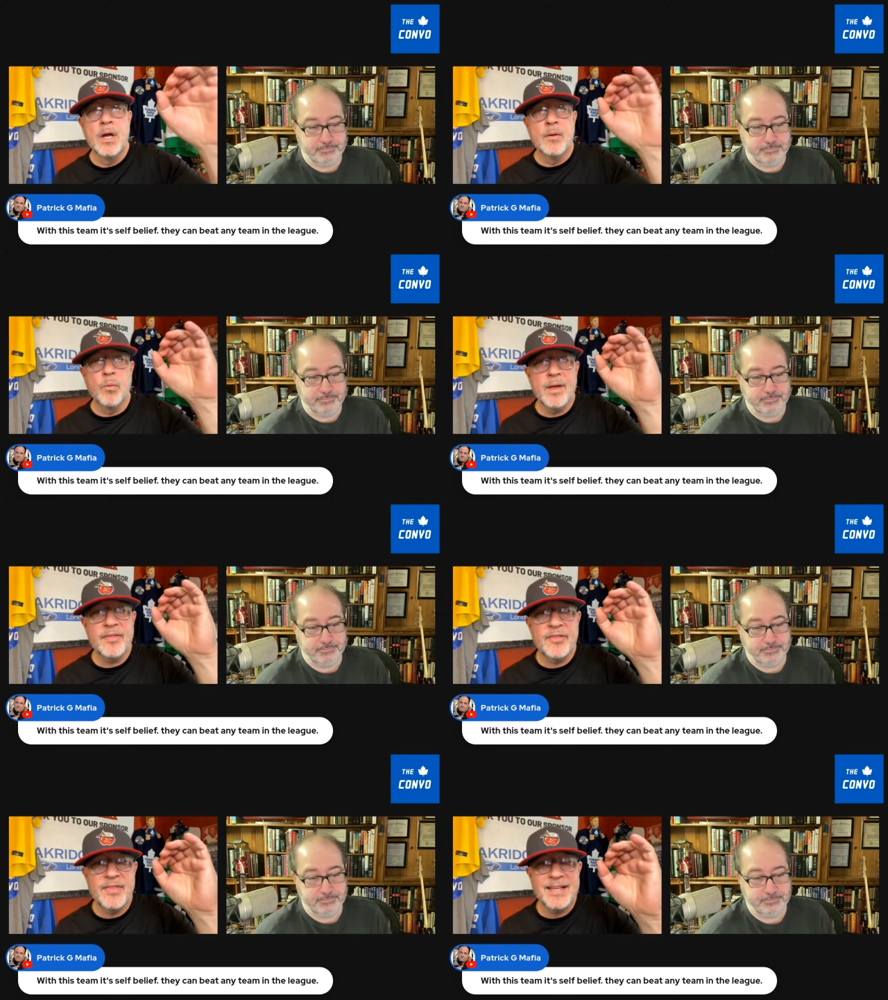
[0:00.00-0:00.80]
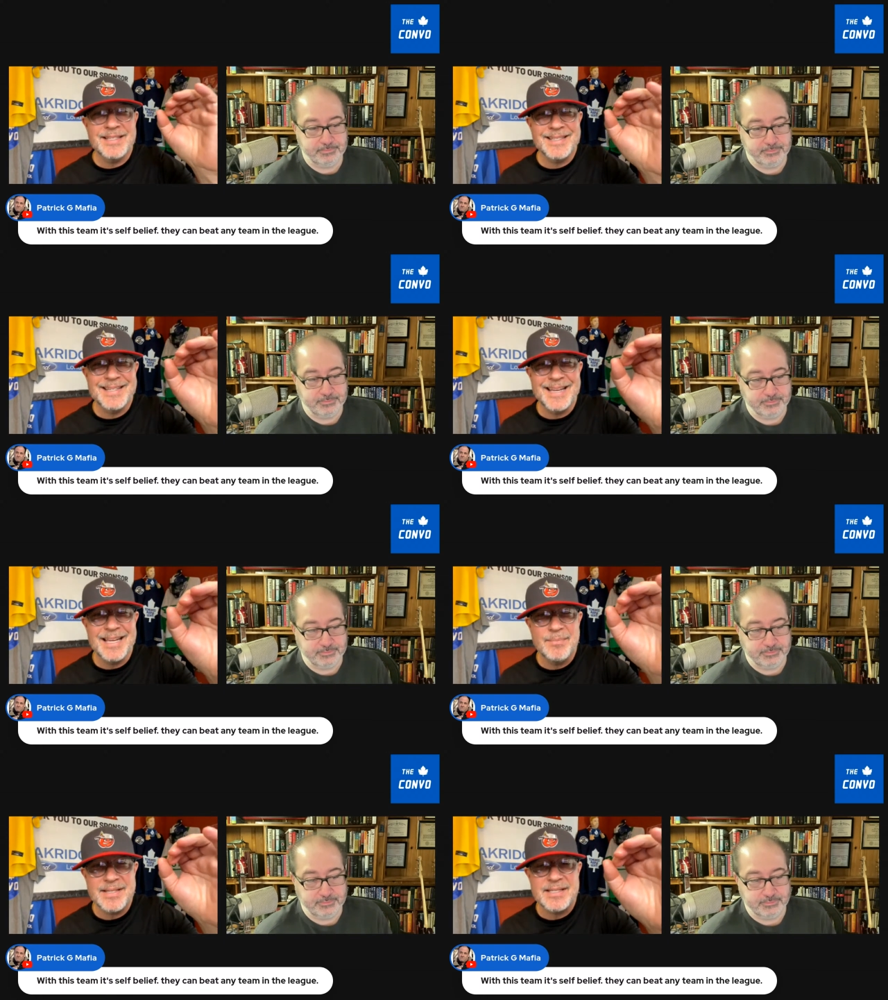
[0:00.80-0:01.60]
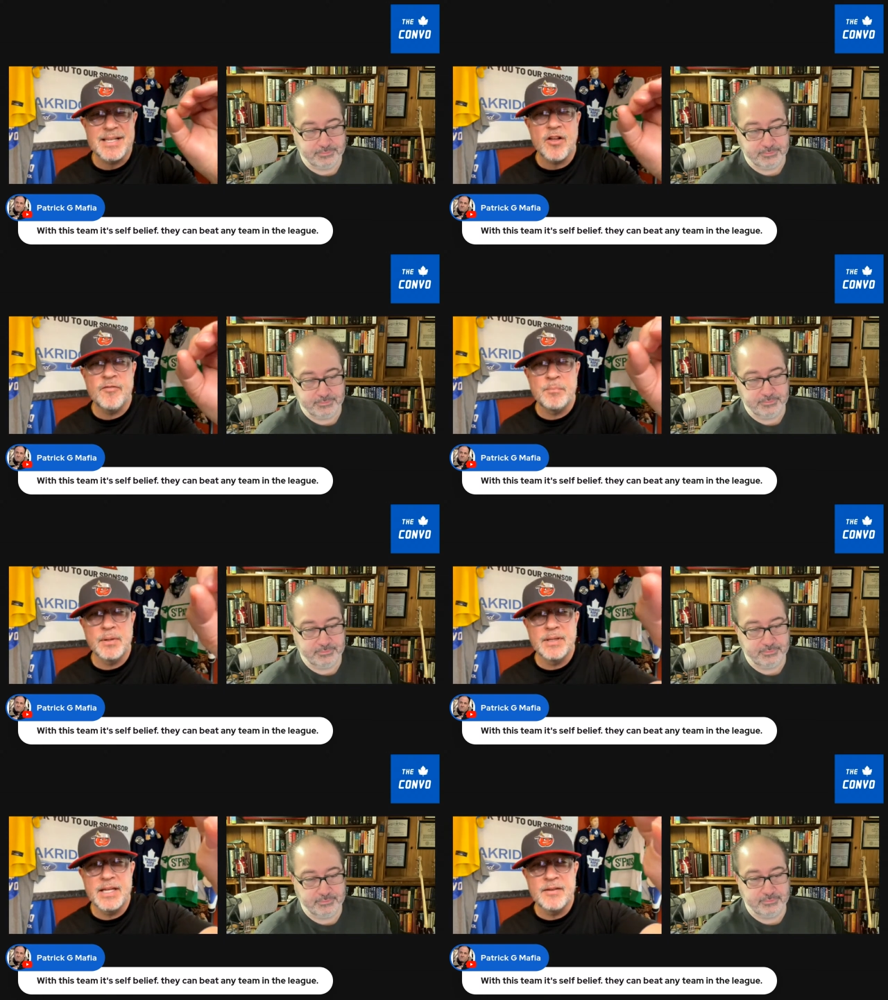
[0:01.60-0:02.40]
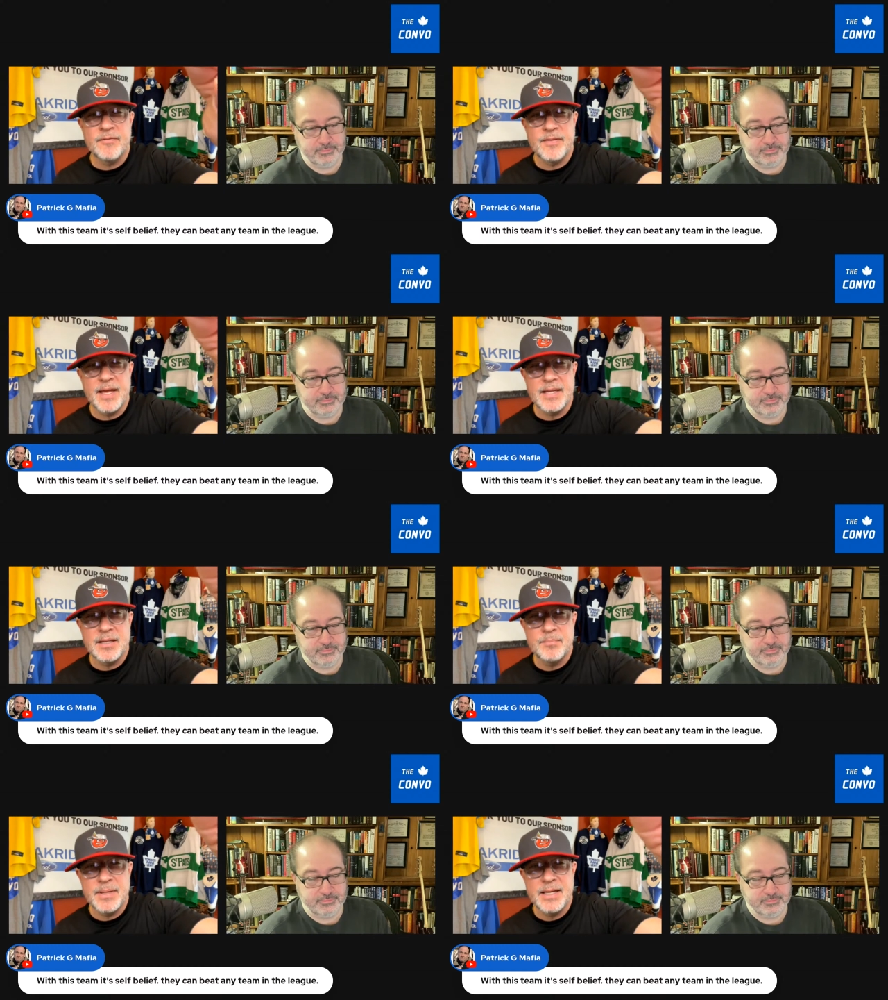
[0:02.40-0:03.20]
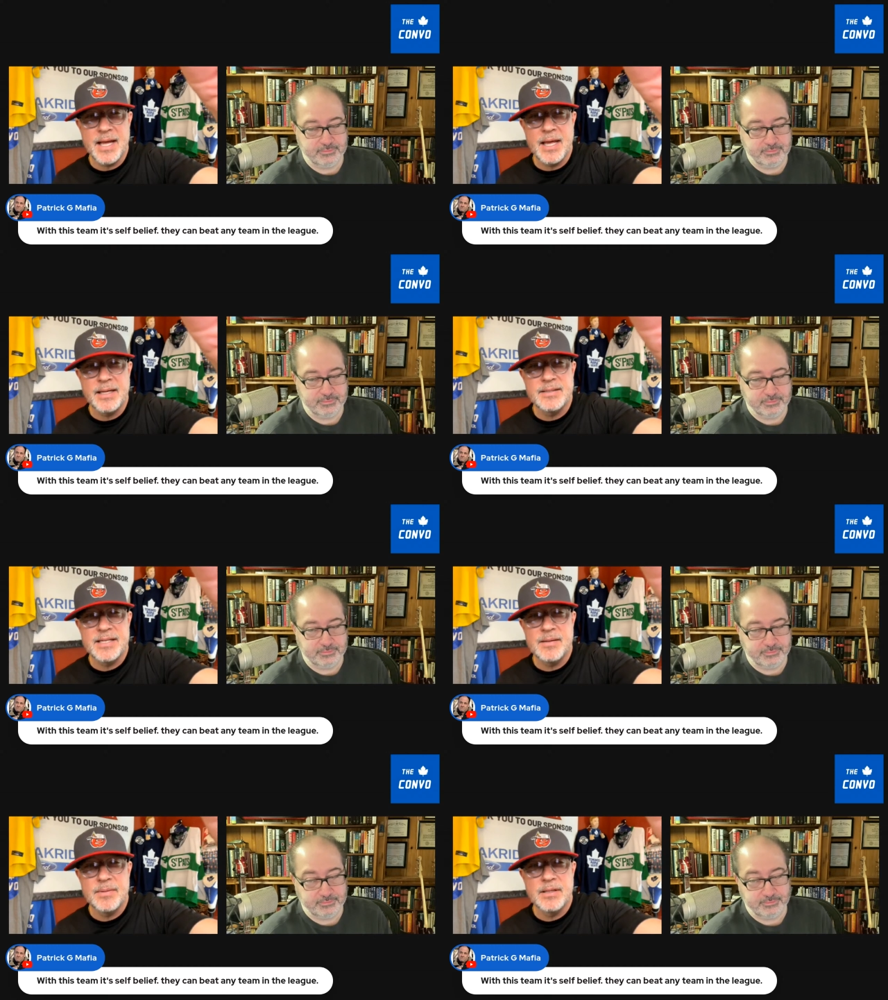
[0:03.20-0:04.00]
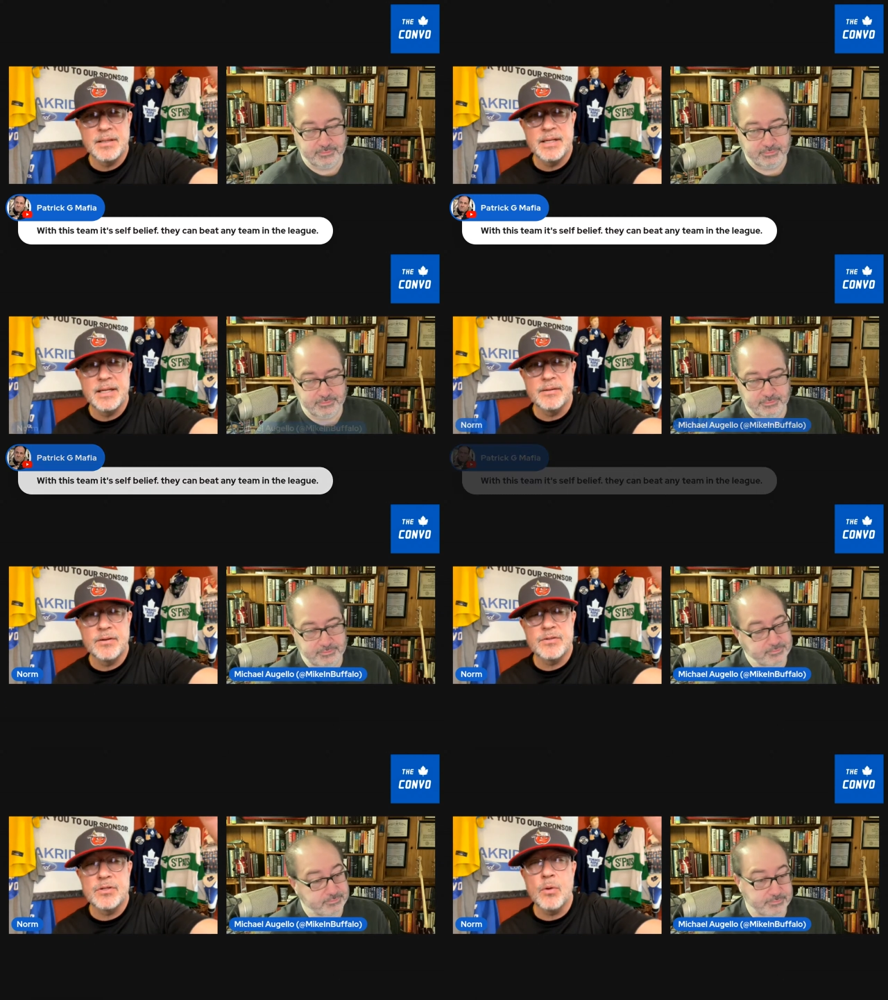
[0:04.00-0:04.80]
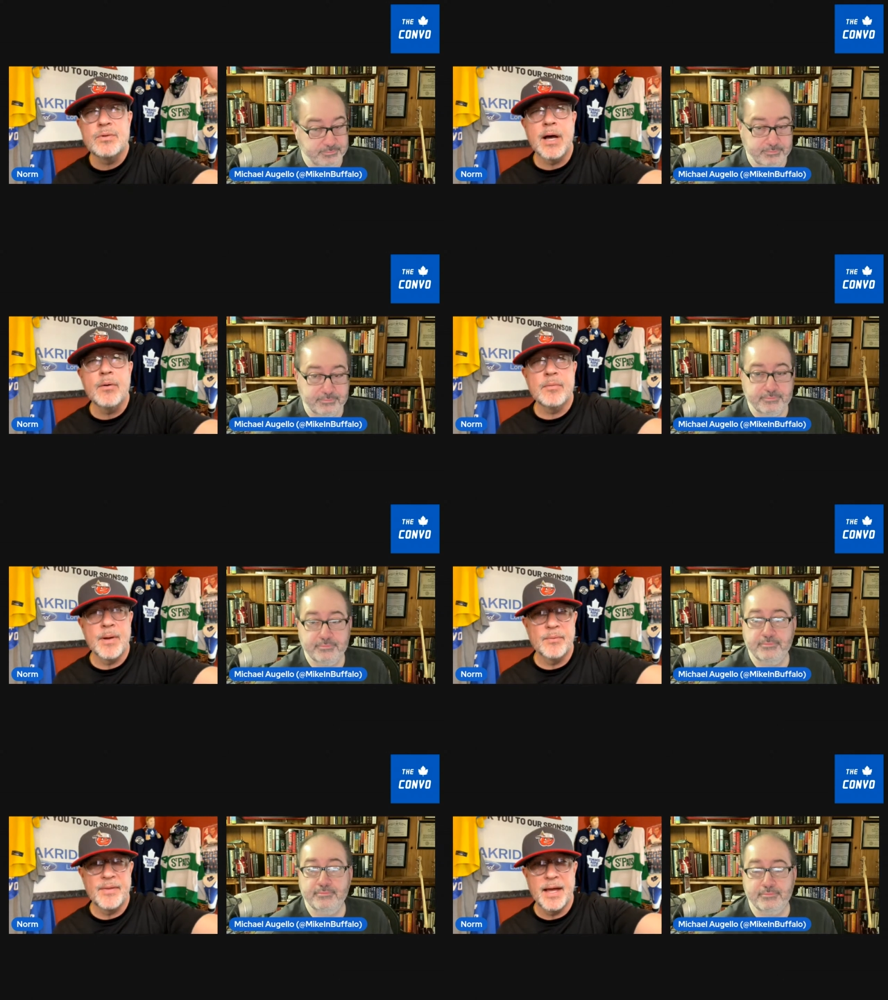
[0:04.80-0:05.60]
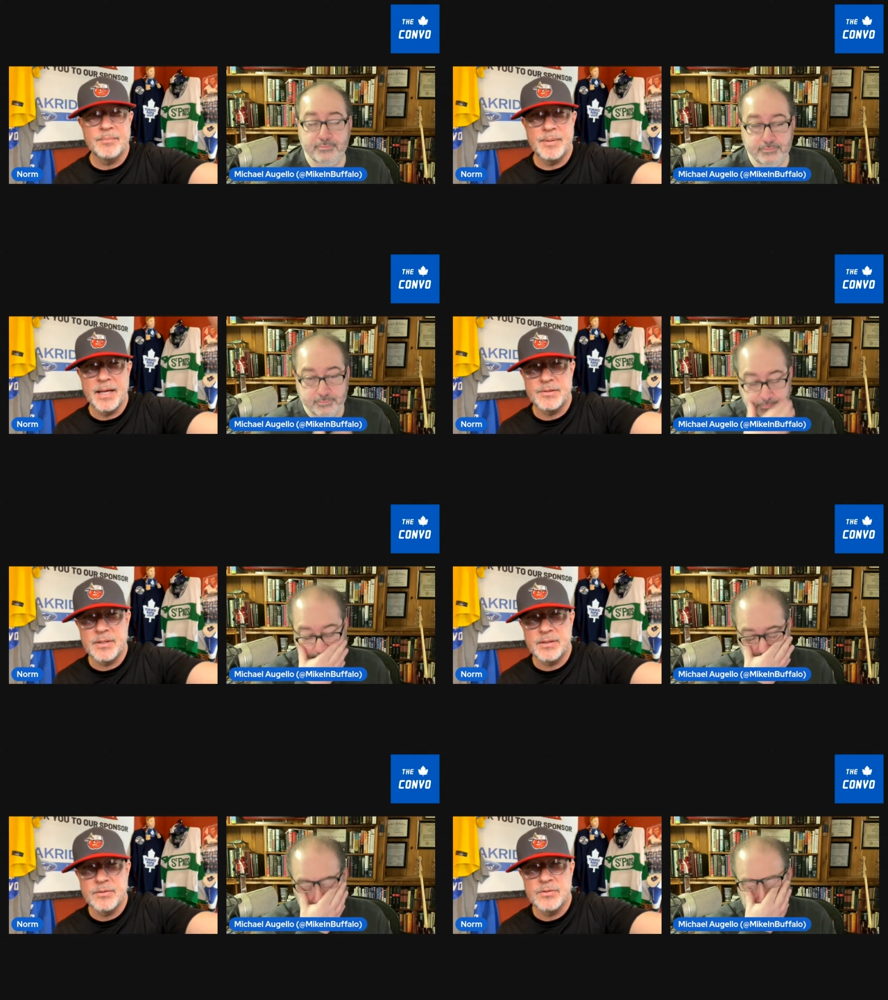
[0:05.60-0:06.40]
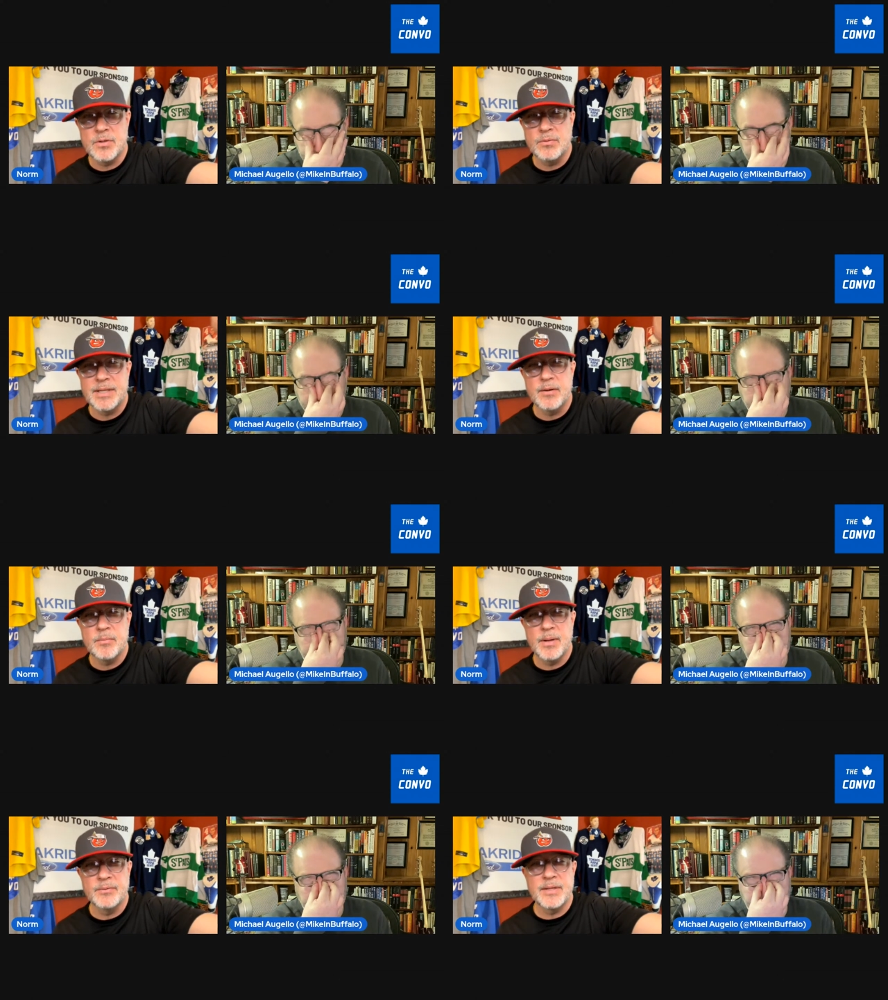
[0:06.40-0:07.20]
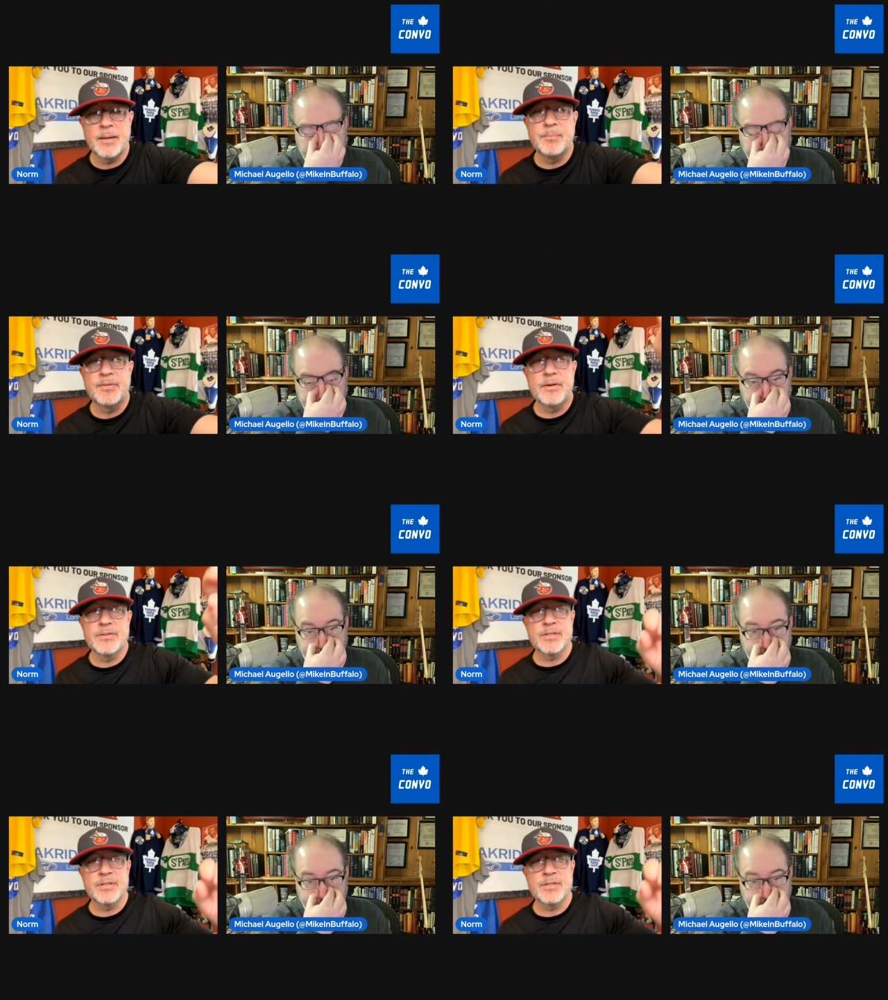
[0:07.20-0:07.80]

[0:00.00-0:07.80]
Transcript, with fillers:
Speaker 1: with this team, it's self belief they can beat any team in the league. There's no doubt about that, Patrick. There's no doubt about that. But there's a